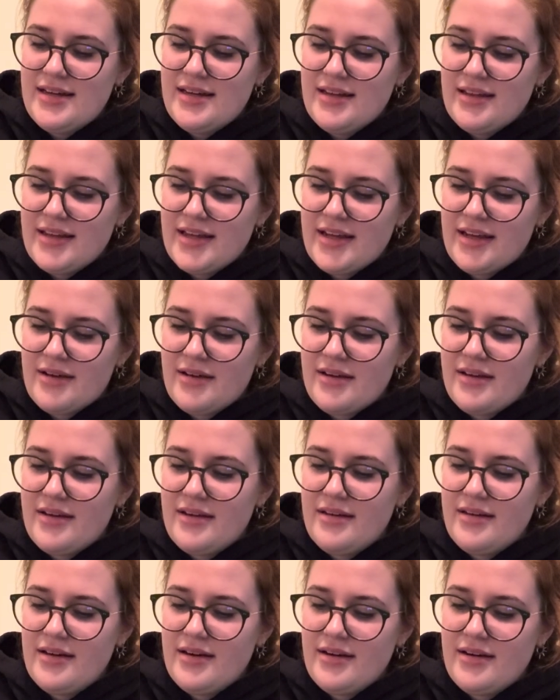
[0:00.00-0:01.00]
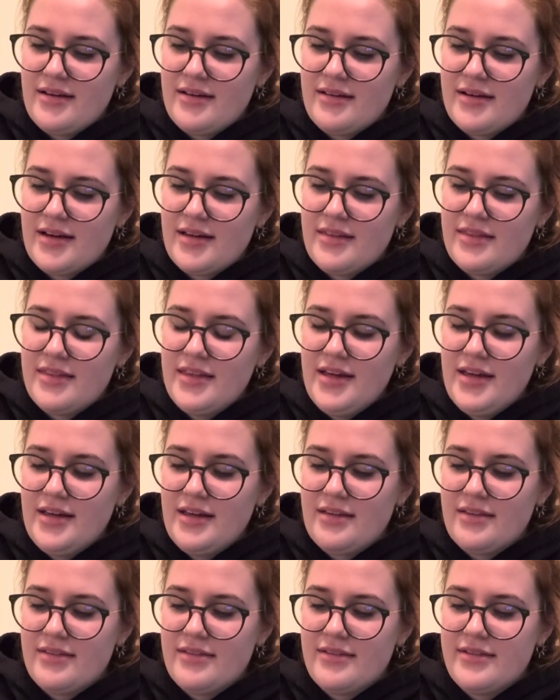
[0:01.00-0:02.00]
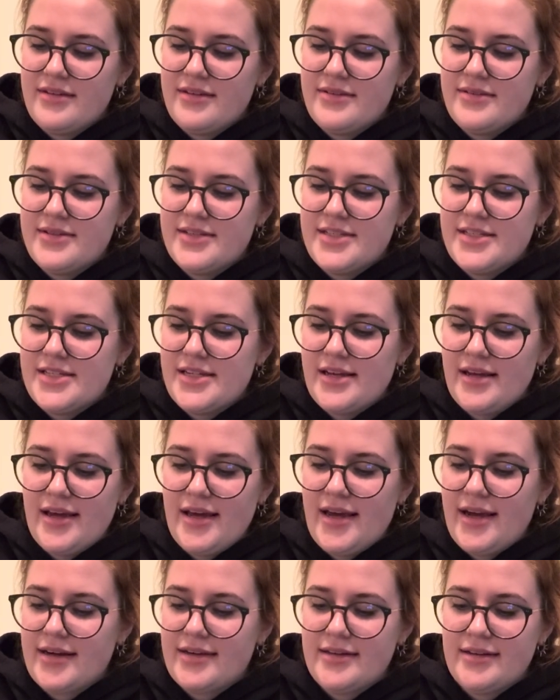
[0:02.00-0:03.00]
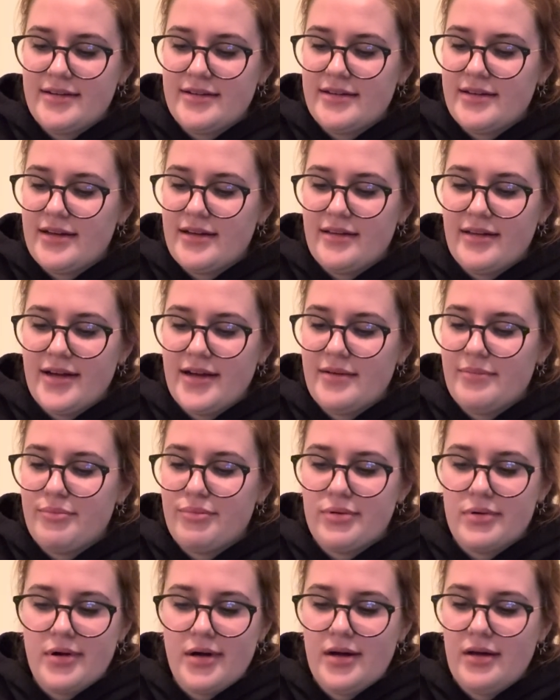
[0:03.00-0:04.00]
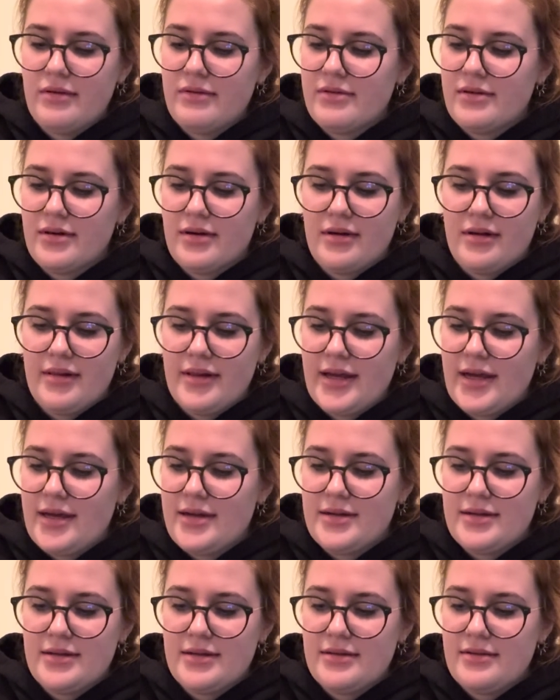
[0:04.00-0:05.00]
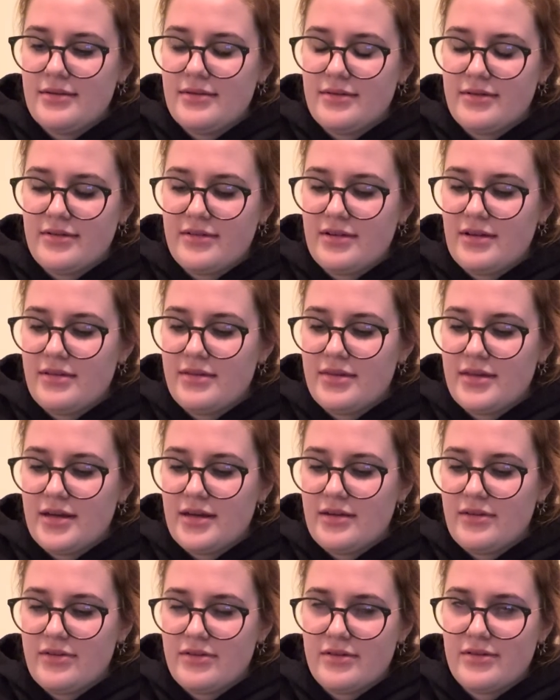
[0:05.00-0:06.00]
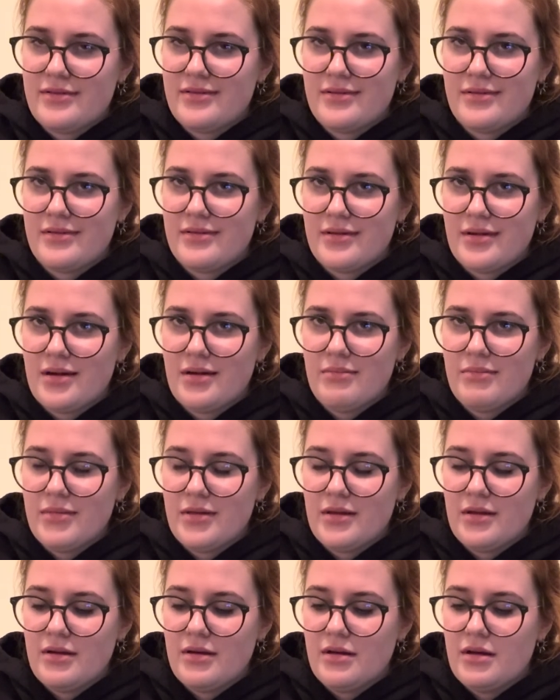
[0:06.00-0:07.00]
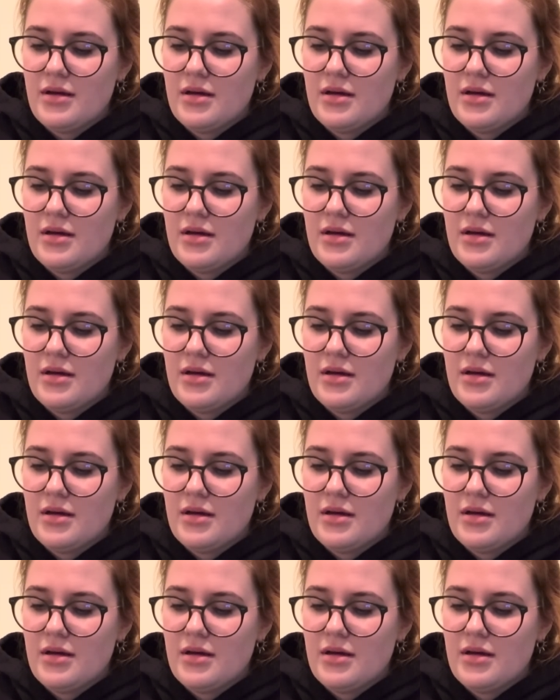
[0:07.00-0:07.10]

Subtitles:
like, I think it's technically like prostaglandin synthase something.